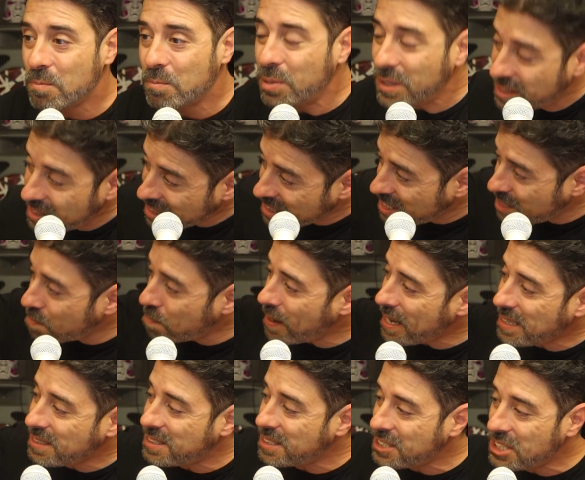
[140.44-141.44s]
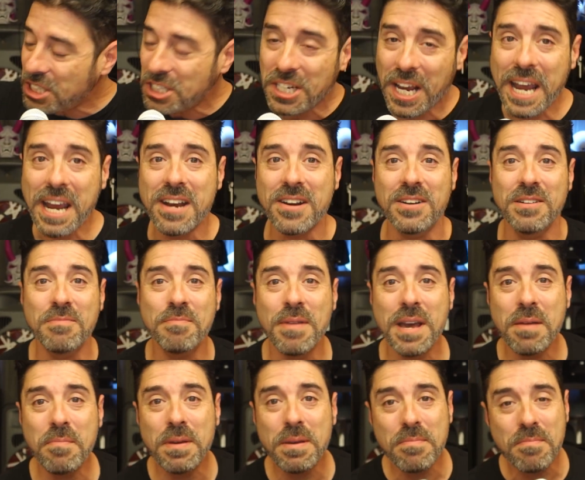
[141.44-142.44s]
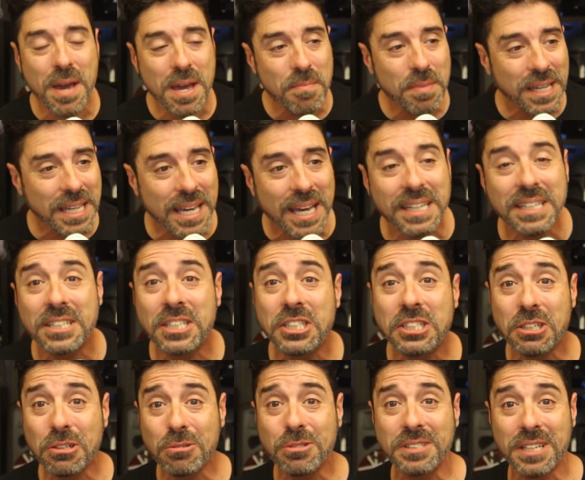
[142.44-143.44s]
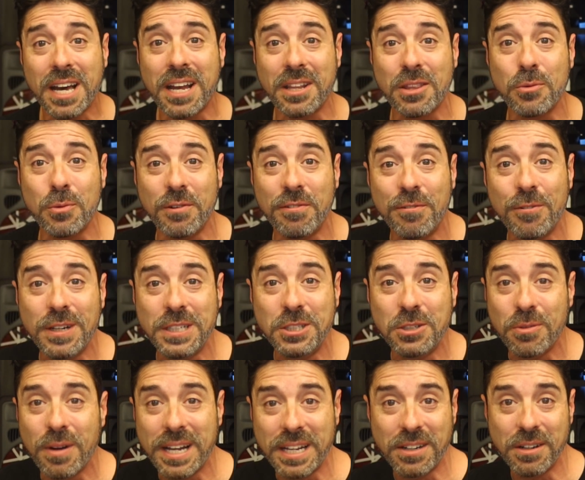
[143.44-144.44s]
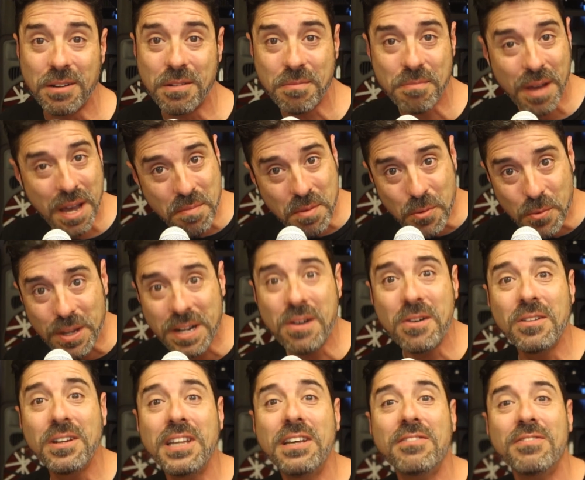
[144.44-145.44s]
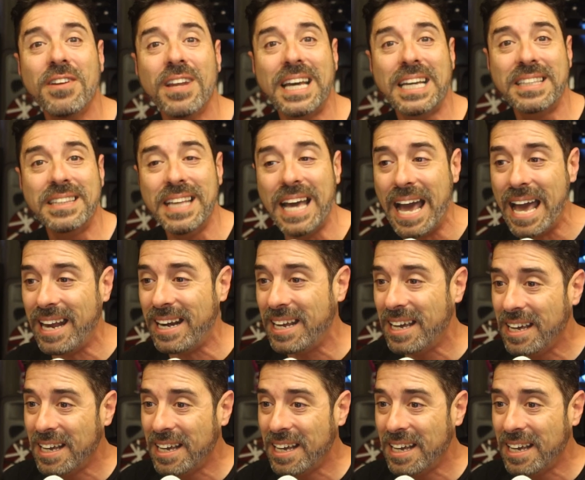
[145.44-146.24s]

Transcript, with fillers: But this space is shared. Maybe get your shoes out of the refrigerator. Maybe we don't live like that.